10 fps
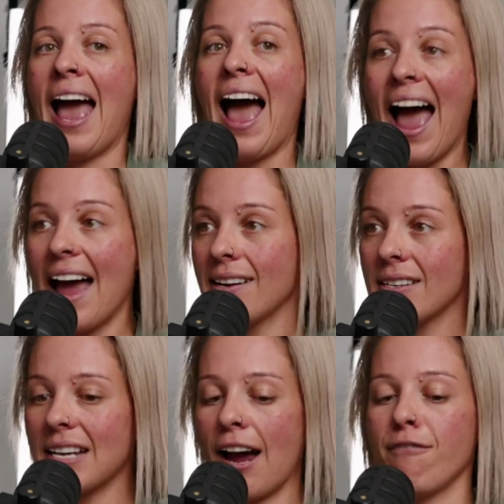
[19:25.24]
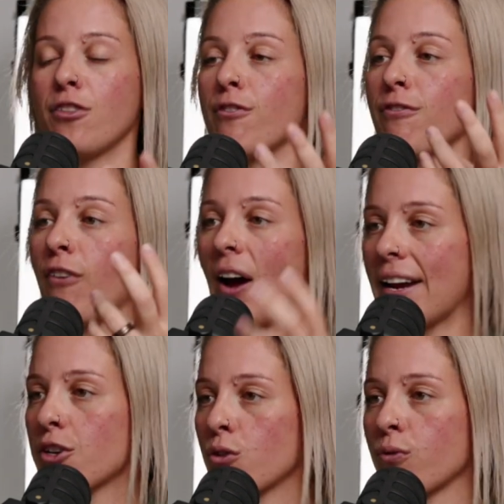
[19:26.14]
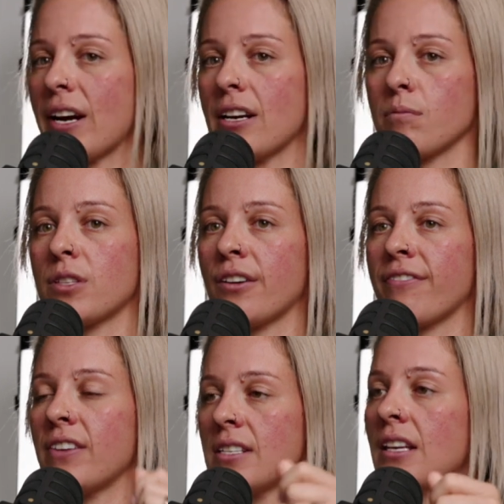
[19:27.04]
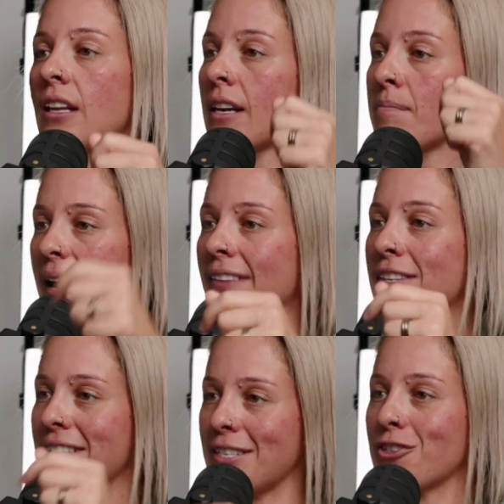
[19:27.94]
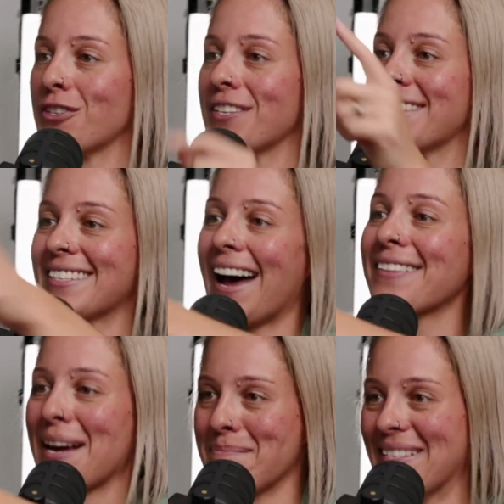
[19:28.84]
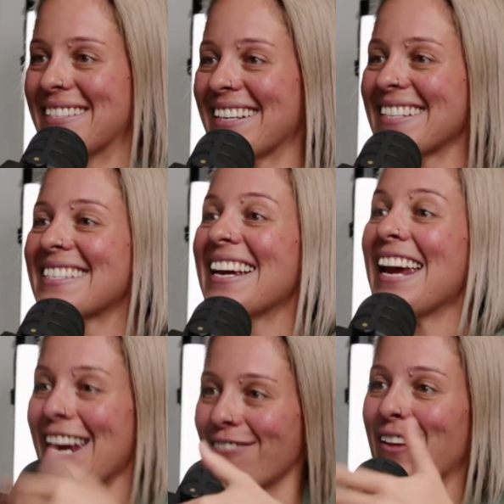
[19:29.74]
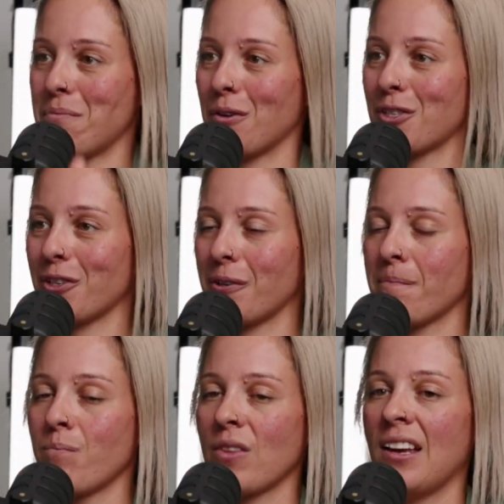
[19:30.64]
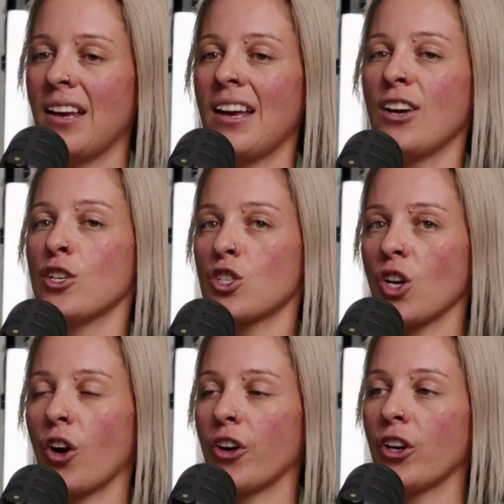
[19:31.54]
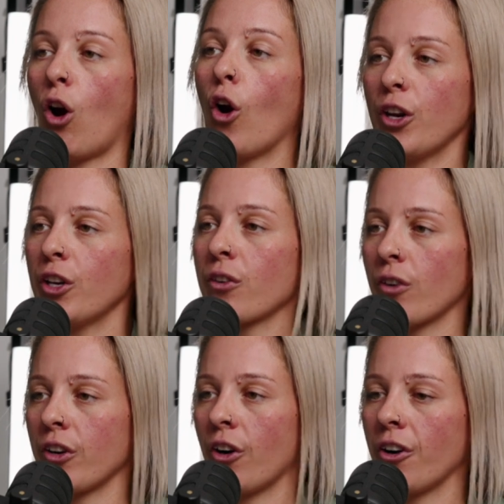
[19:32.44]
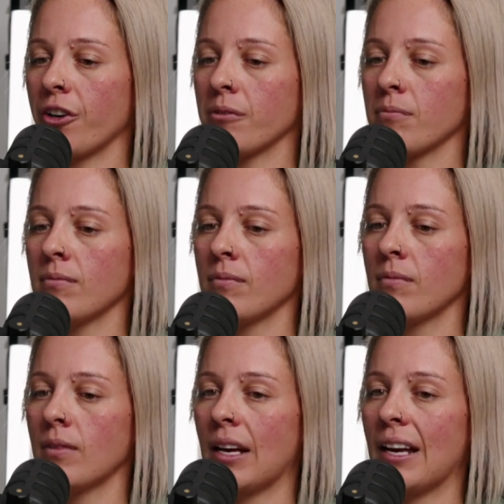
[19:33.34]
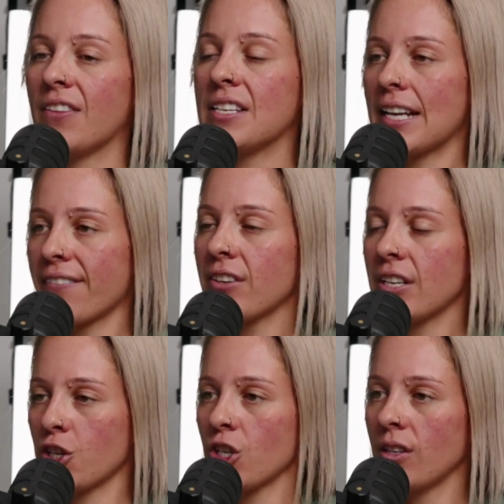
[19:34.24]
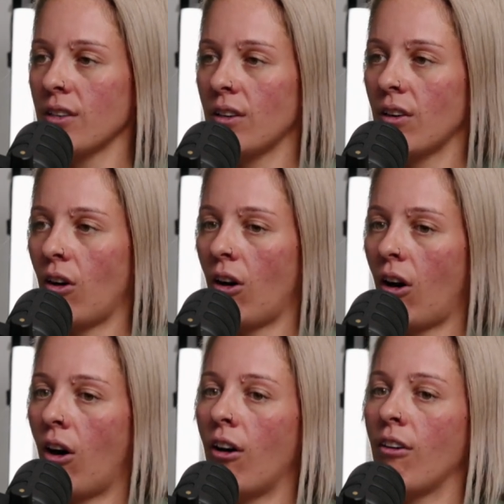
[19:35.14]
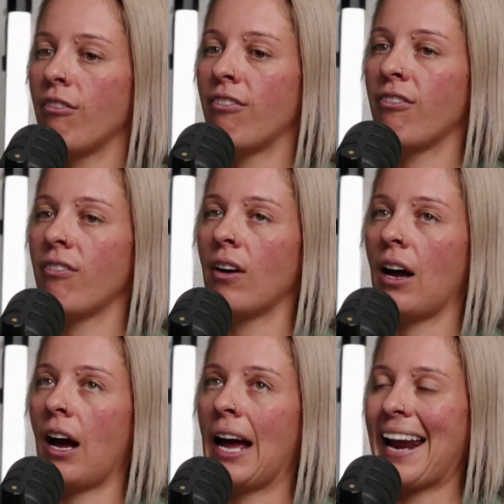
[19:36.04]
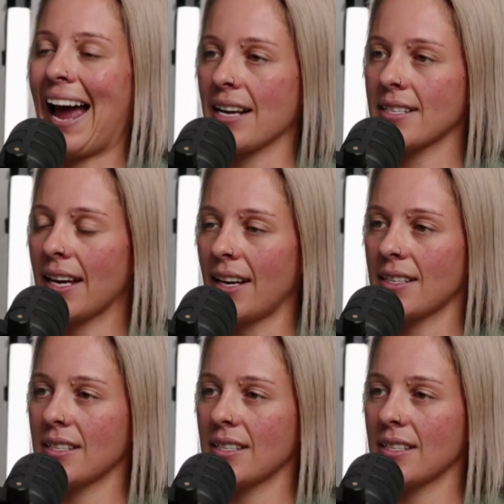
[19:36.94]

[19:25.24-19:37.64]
and have the financial freedom to physically make the decisions and start that business if they want to. So owning your own home, the definition of an asset